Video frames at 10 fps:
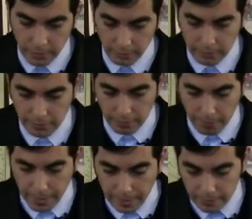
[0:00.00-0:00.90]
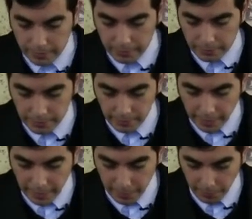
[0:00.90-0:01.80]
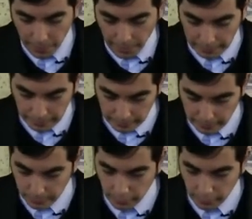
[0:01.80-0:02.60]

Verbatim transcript: of the command given by Habakkuk.